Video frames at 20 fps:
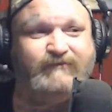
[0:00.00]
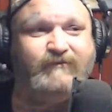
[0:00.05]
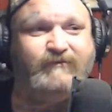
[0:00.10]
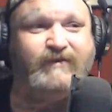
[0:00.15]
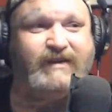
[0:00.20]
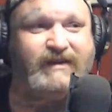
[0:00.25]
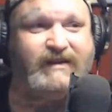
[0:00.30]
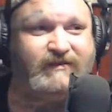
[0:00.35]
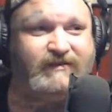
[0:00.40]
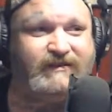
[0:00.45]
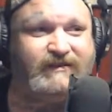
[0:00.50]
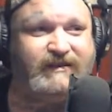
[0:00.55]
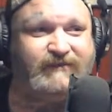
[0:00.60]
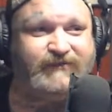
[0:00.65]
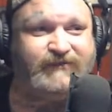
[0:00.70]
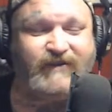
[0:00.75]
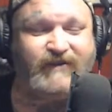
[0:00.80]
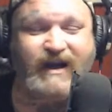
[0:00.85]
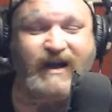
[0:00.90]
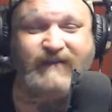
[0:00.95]
Well,
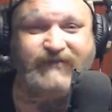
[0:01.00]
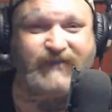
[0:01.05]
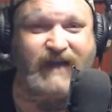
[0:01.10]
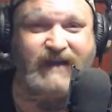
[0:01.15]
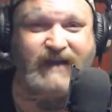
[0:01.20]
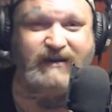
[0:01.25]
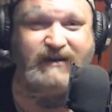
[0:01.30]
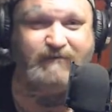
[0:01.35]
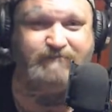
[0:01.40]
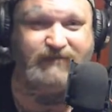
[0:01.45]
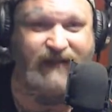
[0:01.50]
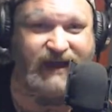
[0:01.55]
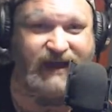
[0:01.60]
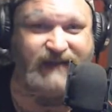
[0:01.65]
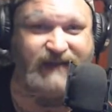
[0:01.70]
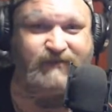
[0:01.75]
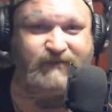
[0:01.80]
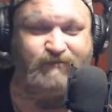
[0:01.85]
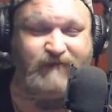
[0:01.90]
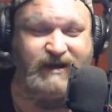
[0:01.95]
if you're outside the
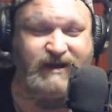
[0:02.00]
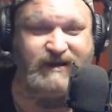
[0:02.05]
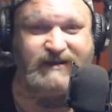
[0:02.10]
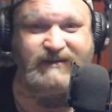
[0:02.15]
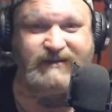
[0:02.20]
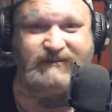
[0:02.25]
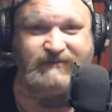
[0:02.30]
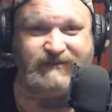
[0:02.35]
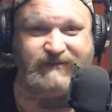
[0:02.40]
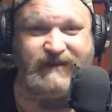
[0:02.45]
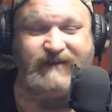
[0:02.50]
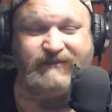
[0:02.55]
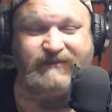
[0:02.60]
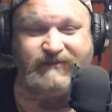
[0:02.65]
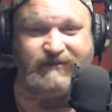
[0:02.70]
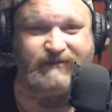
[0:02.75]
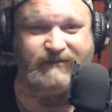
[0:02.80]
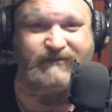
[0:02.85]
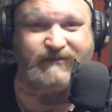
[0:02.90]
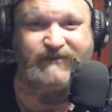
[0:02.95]
blast radius, yes,
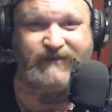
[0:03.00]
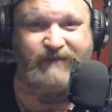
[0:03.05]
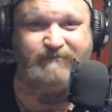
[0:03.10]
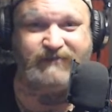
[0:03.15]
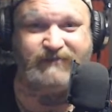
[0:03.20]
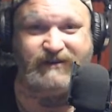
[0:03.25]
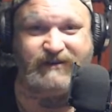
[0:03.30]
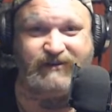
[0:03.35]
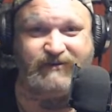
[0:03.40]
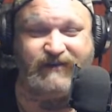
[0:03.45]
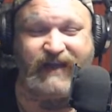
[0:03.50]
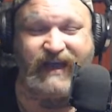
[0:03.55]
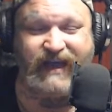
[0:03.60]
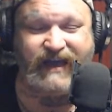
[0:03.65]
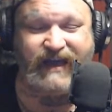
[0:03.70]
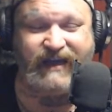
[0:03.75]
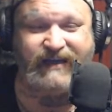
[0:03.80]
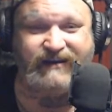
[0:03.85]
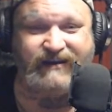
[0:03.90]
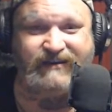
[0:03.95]
there's something you
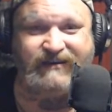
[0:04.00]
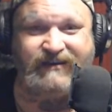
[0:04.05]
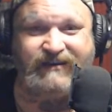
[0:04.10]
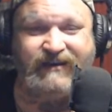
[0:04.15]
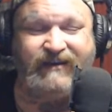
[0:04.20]
can.